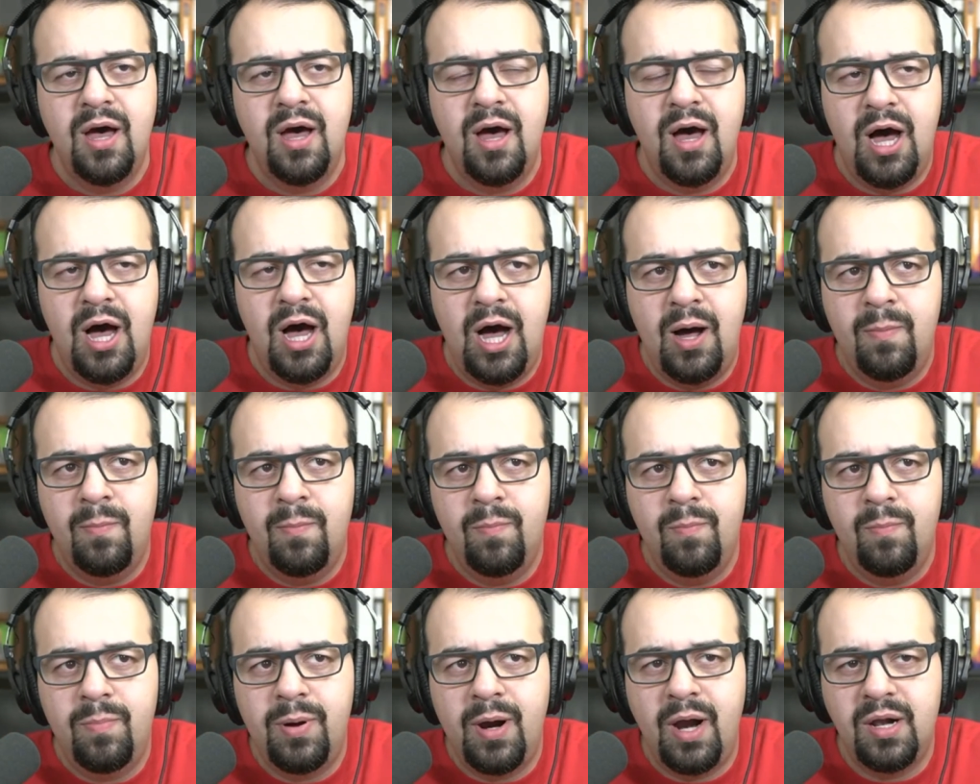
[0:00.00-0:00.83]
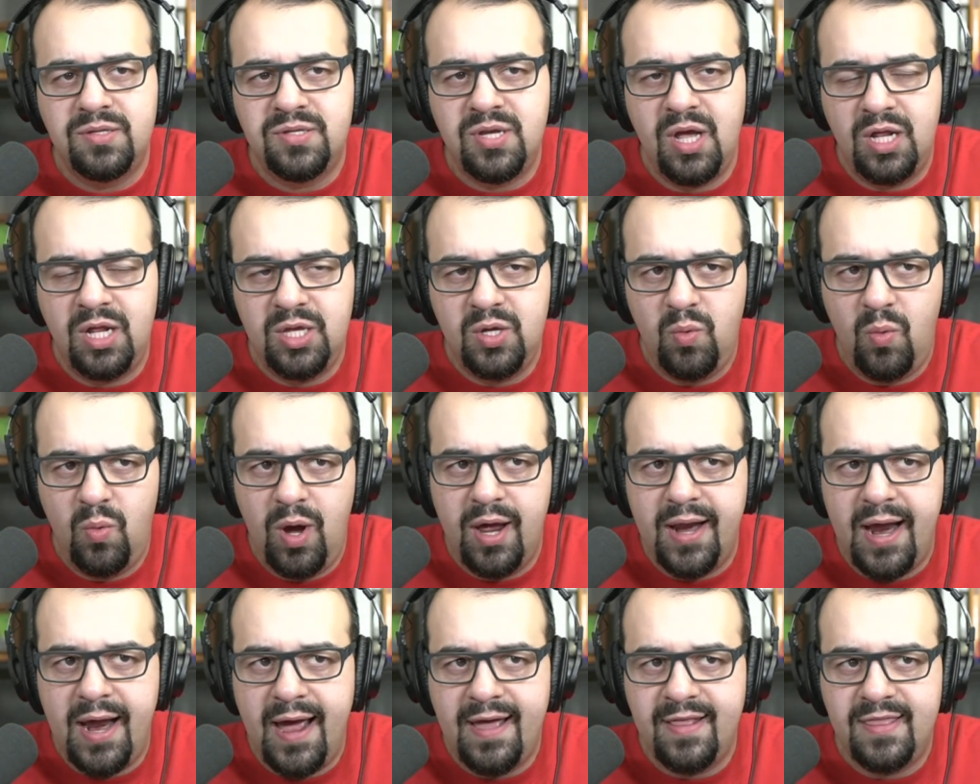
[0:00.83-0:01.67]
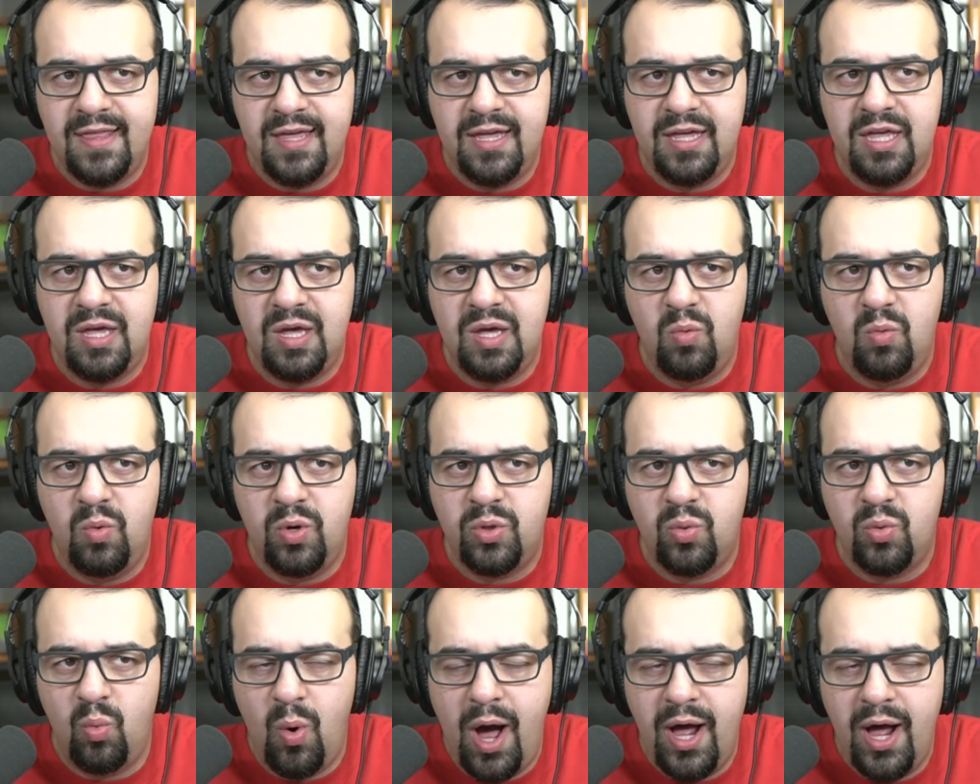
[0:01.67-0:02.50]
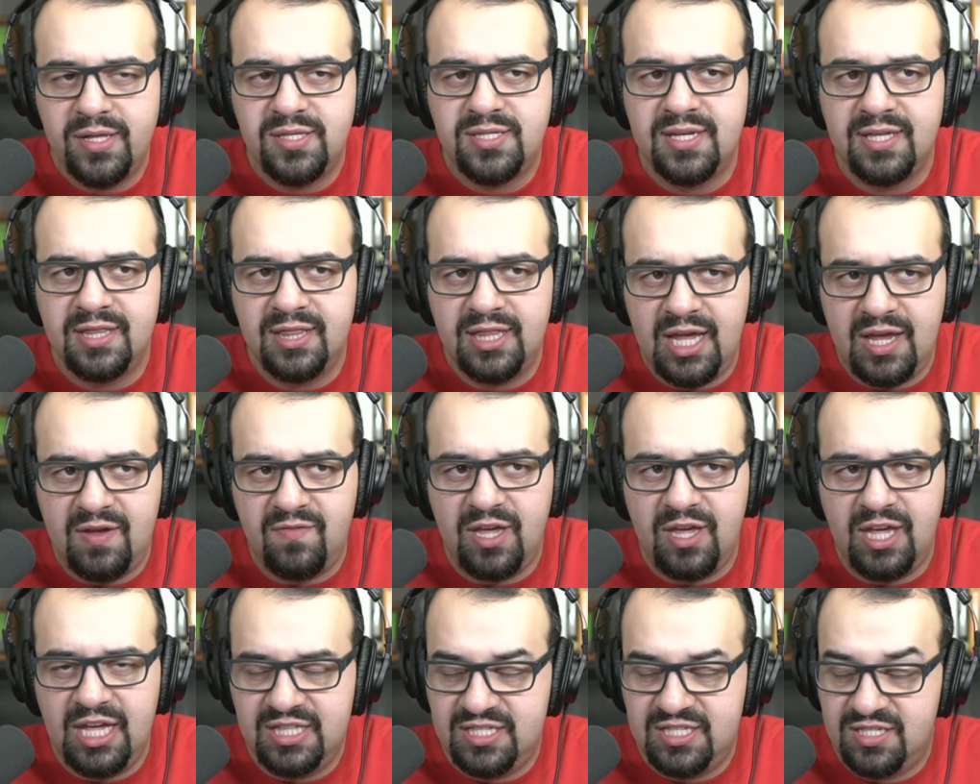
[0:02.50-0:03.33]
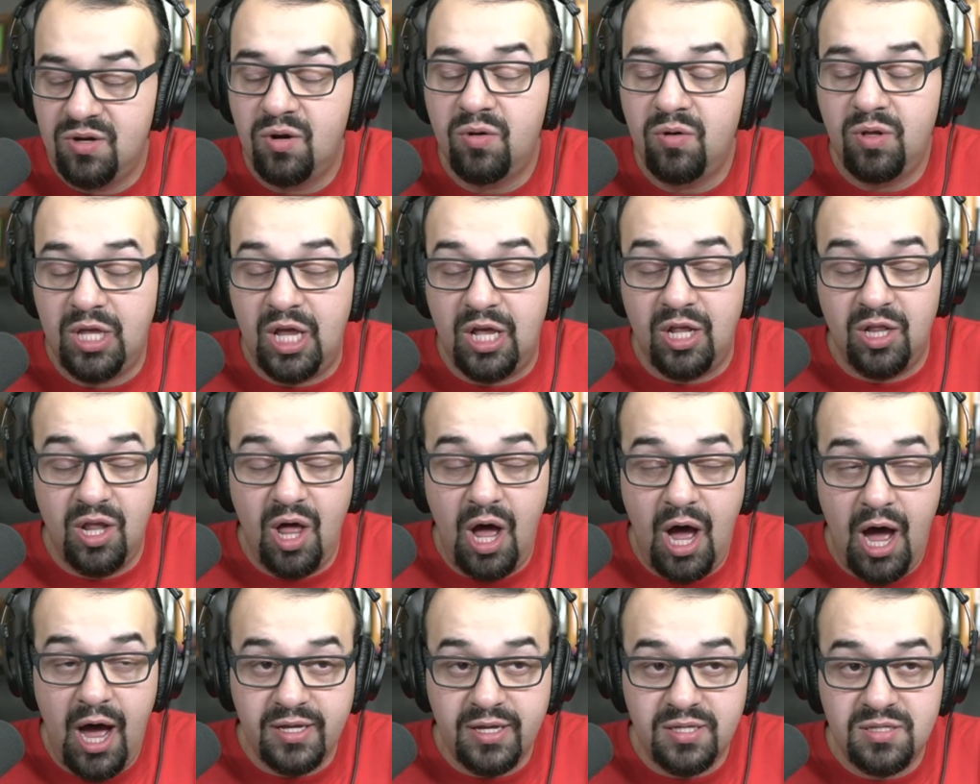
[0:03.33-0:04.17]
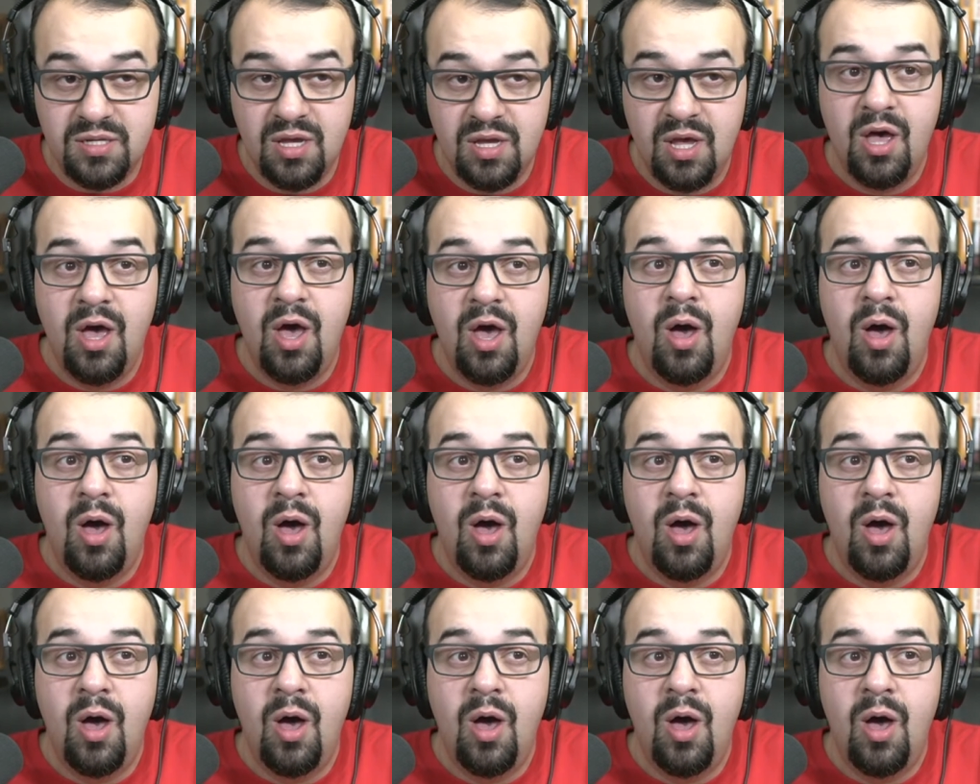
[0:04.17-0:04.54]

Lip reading: But I'll tell you what, I think with Watson leaving, it's certainly a loss.